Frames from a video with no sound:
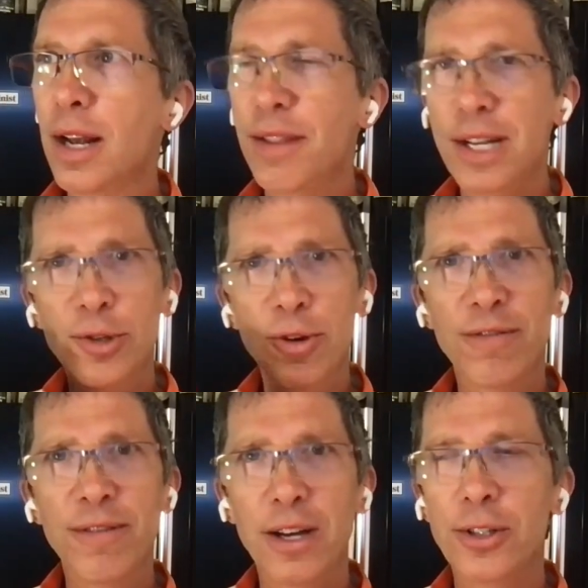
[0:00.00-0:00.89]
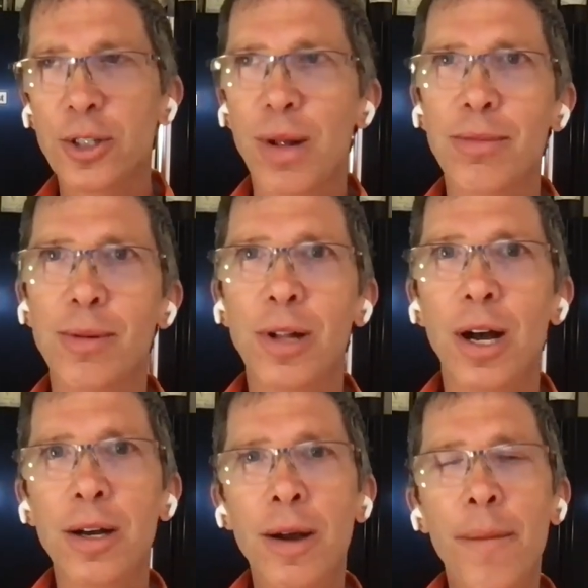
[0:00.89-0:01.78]
And these are our values, blah, blah,
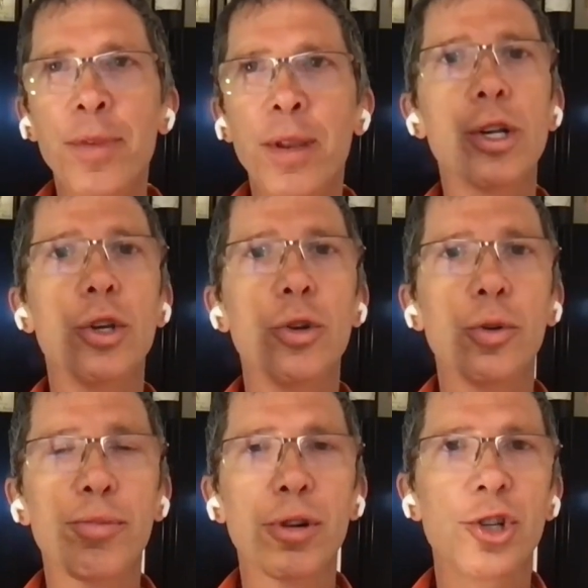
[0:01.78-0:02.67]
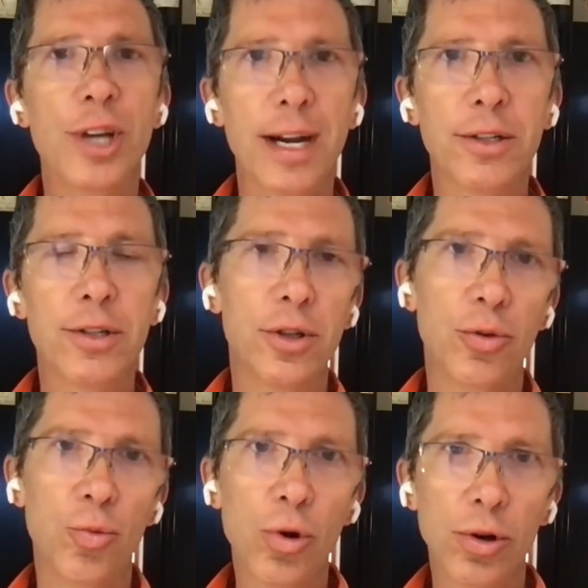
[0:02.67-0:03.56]
blah. But you project to
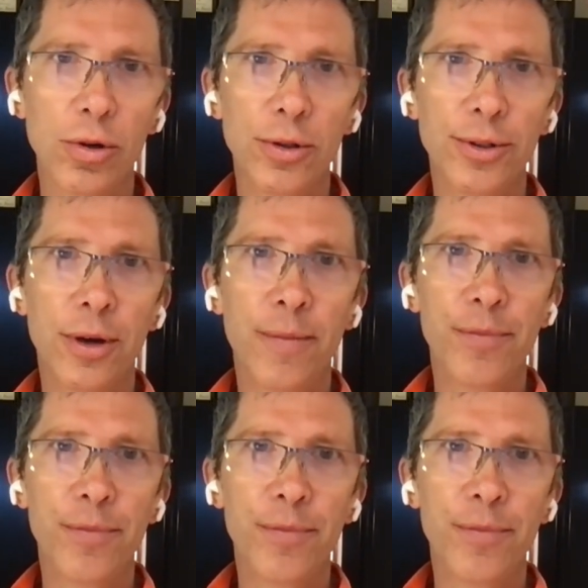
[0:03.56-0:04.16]
the world